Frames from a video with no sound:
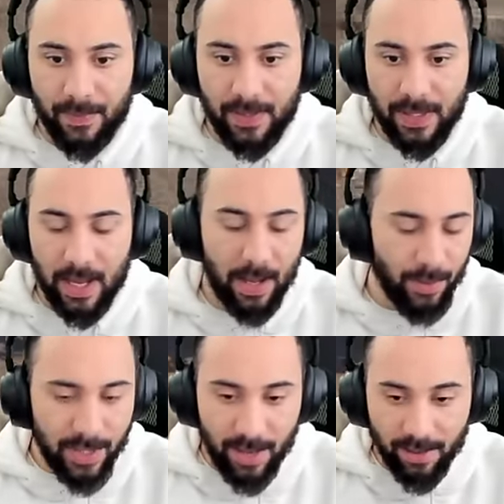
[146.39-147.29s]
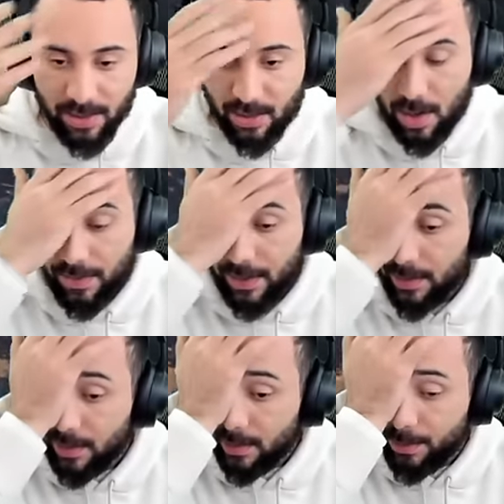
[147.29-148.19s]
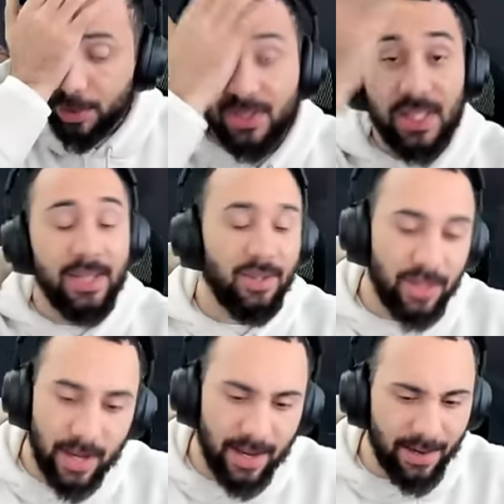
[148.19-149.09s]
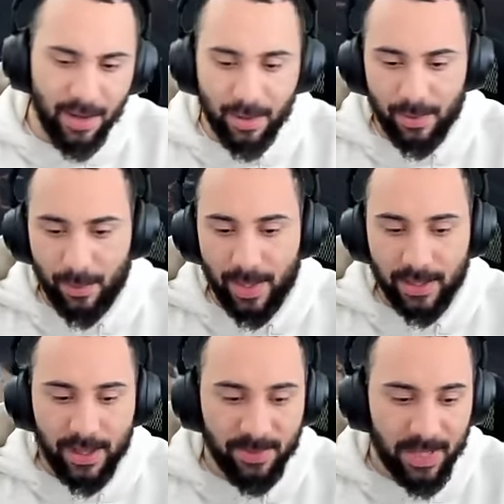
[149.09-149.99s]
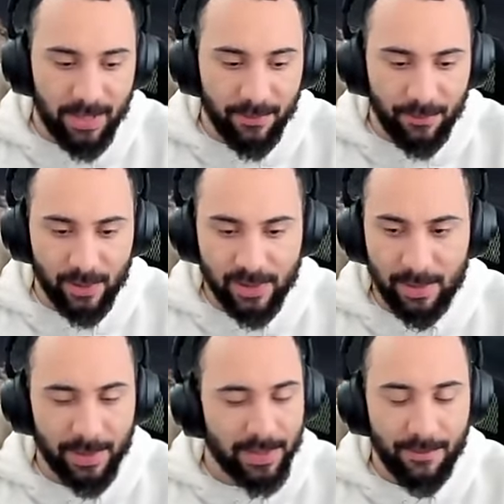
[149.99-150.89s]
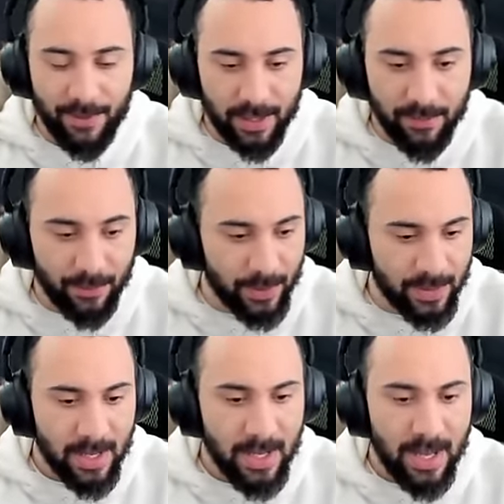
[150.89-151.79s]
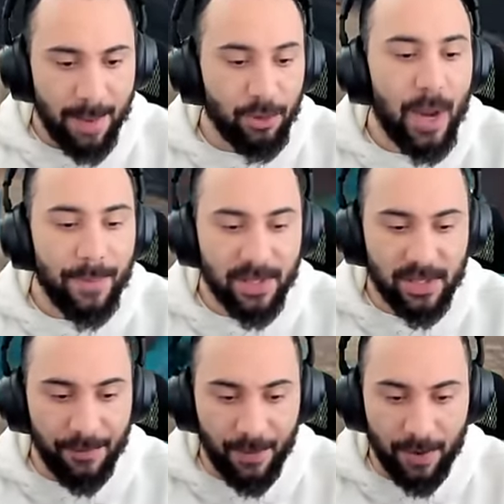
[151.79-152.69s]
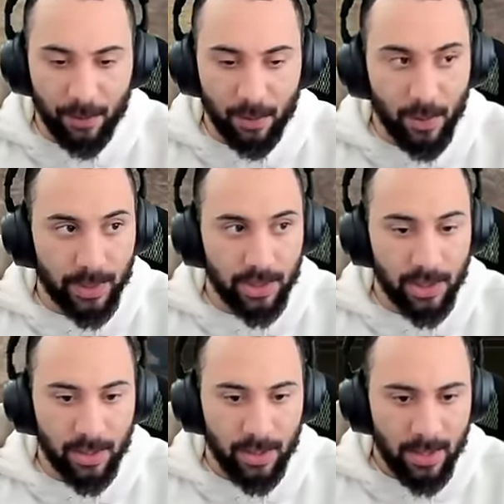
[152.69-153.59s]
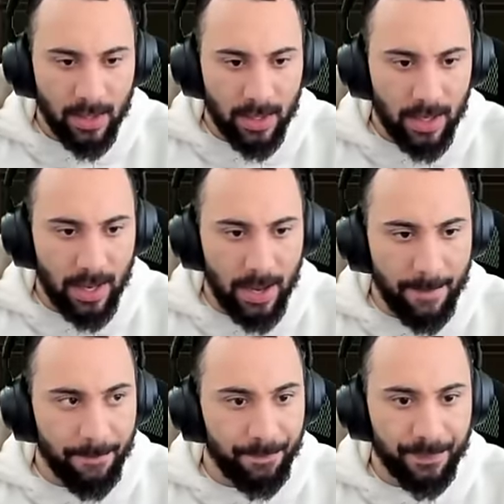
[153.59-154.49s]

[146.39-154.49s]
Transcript: the uh, what the hell is it called there? The prestige. I, I could I want to keep saying influence, and I'm like, it's not fucking influence. I'm dropping this stuff off real quick, shit. Um,